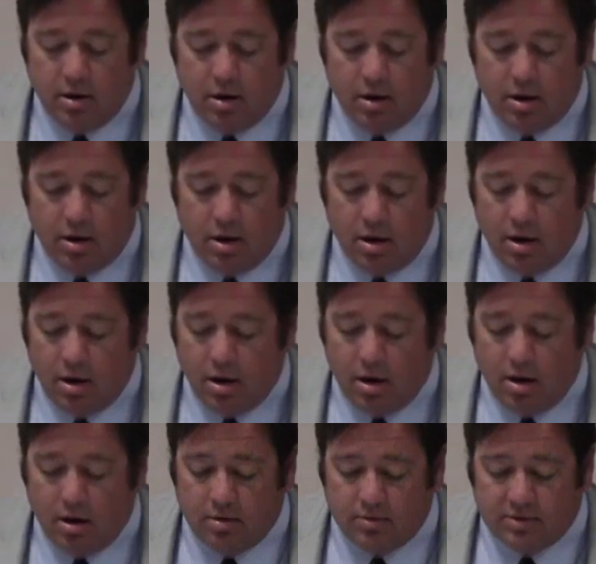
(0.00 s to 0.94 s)

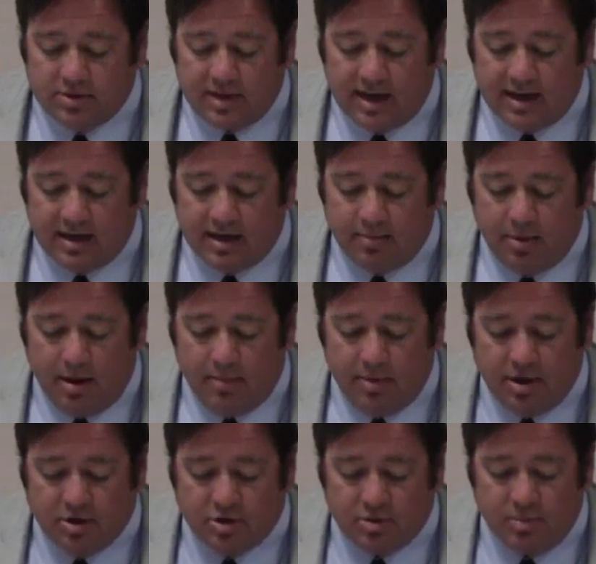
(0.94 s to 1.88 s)
Uh, Seconded by
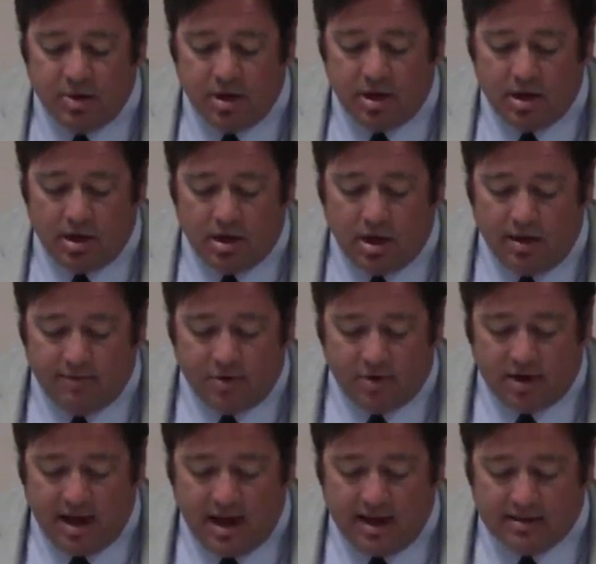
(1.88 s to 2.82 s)
Benjamin. I
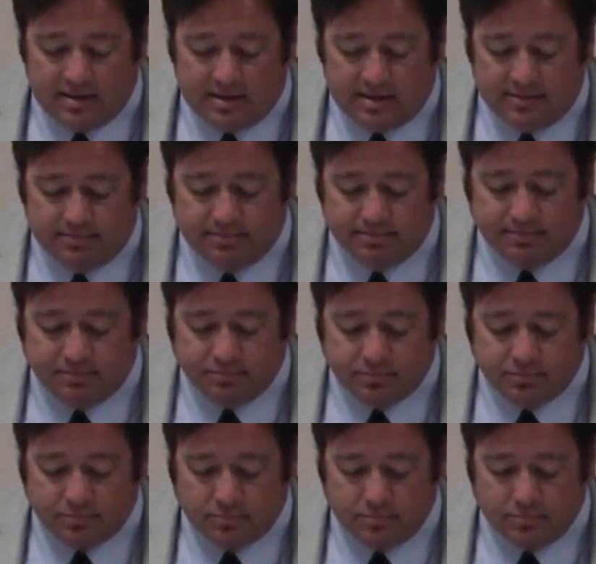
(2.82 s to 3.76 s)
vote yes. Yes.
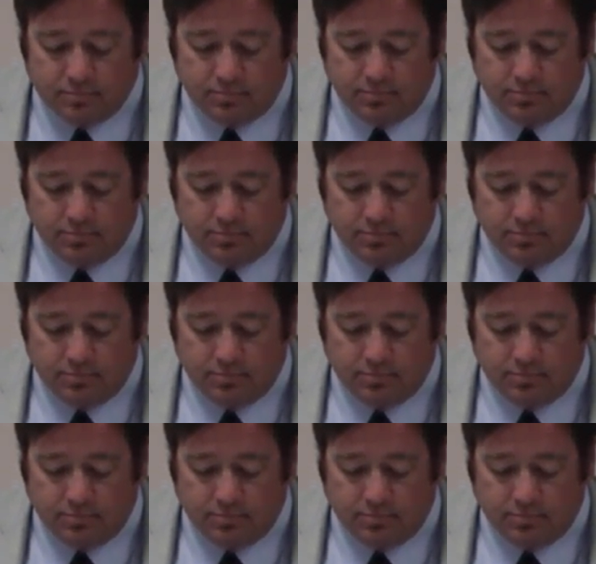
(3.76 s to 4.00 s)
Yes.